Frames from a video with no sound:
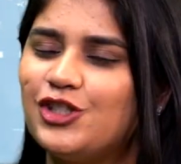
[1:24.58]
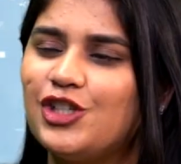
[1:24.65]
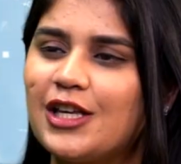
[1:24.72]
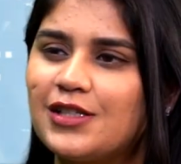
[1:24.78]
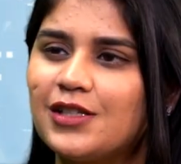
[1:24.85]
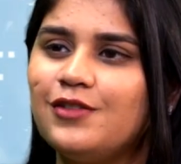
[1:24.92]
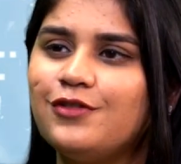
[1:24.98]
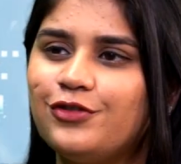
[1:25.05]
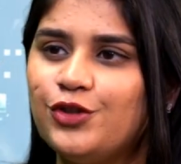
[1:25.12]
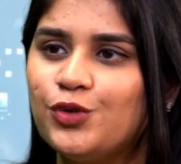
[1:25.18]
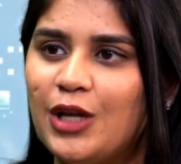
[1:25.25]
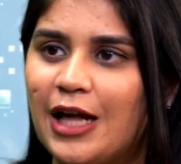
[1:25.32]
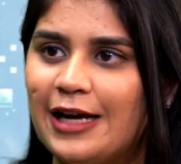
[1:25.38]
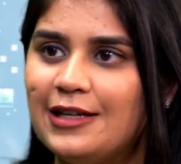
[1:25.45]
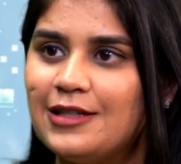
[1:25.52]
Just in few
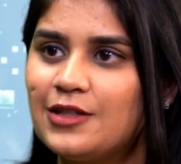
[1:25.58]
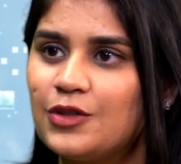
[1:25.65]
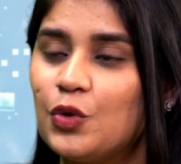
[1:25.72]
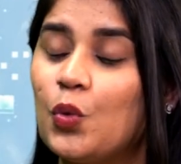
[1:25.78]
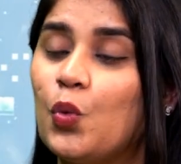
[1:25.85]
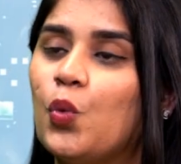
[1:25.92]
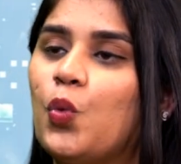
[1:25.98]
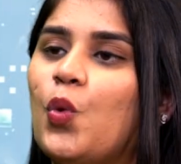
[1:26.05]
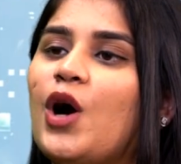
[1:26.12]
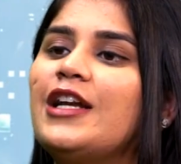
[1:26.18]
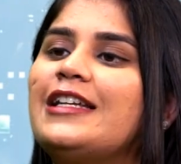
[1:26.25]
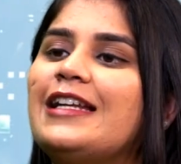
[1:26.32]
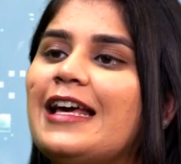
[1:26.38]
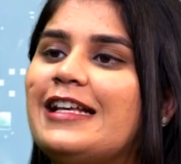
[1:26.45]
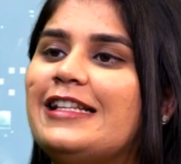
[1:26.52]
lines, what
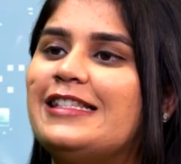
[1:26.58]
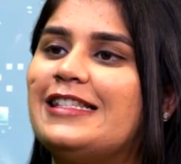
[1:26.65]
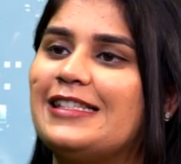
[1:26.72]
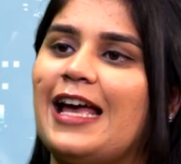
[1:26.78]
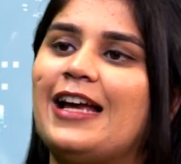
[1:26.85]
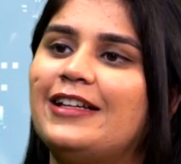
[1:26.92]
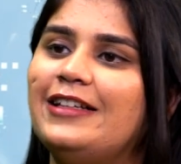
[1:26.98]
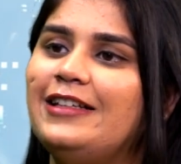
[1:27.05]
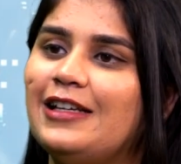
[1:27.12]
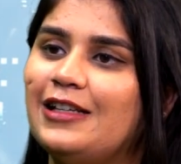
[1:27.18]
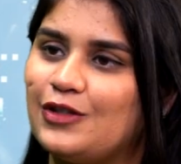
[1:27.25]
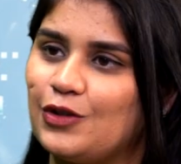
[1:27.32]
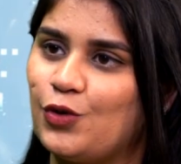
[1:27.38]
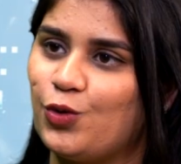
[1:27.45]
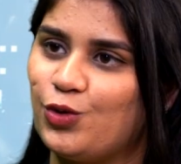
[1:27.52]
exactly
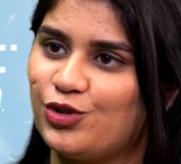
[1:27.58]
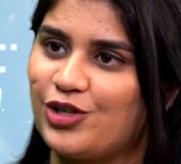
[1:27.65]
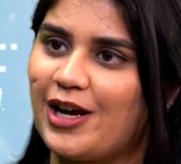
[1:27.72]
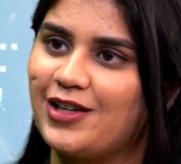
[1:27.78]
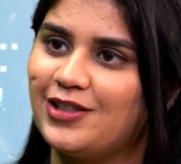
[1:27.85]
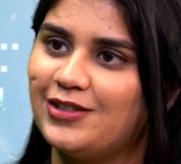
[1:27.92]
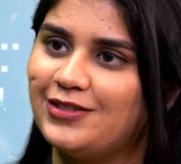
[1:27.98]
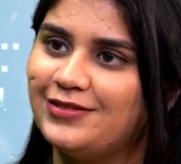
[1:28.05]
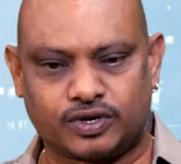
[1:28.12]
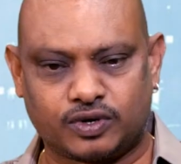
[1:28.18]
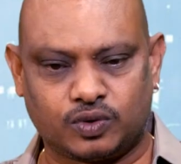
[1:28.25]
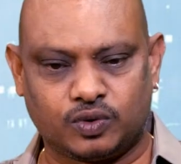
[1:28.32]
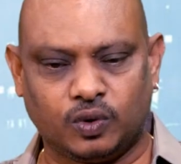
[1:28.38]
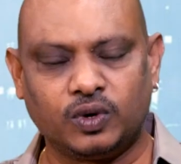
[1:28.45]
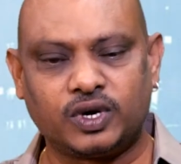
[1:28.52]
is Cod Tracker?
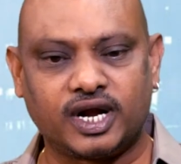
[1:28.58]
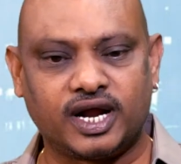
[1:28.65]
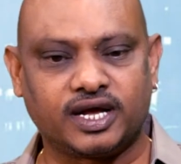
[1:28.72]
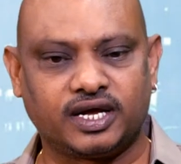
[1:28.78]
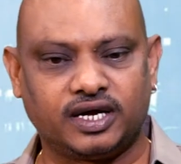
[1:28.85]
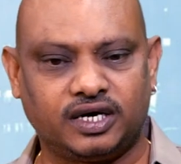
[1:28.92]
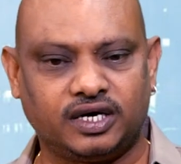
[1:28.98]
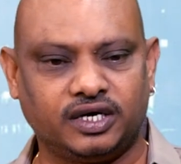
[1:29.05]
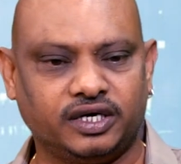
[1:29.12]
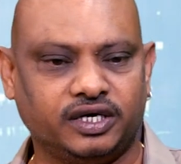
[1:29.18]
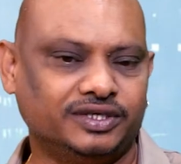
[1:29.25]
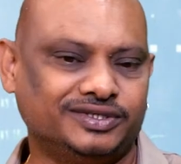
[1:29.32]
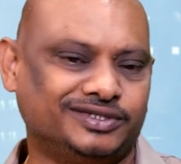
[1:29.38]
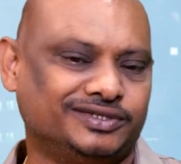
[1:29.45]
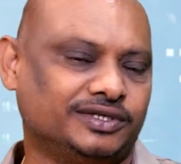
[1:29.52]
Cod Tracker
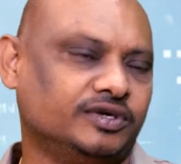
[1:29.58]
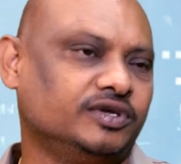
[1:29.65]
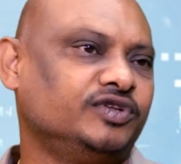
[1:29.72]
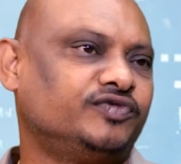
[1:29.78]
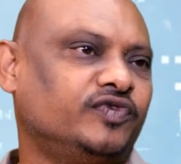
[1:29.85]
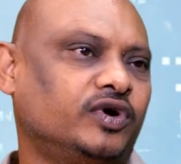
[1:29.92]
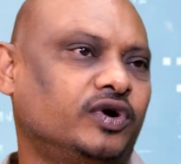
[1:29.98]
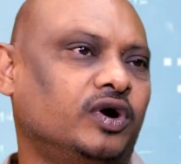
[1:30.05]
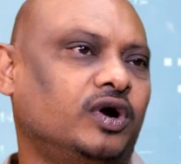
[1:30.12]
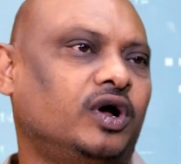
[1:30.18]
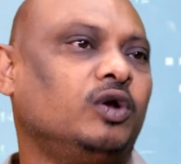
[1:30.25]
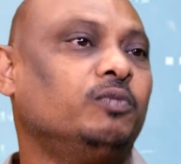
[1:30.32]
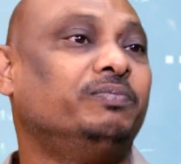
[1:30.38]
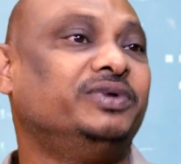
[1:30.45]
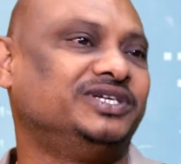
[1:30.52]
is for
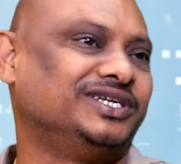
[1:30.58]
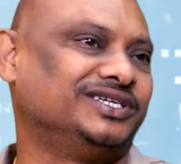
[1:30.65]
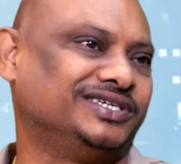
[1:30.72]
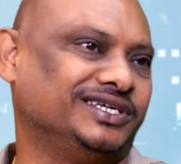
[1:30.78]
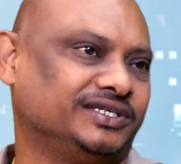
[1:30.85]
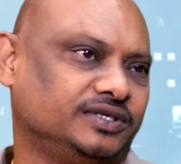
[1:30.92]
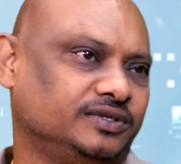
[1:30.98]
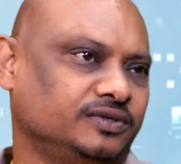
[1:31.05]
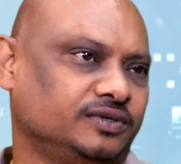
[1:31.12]
all businesses.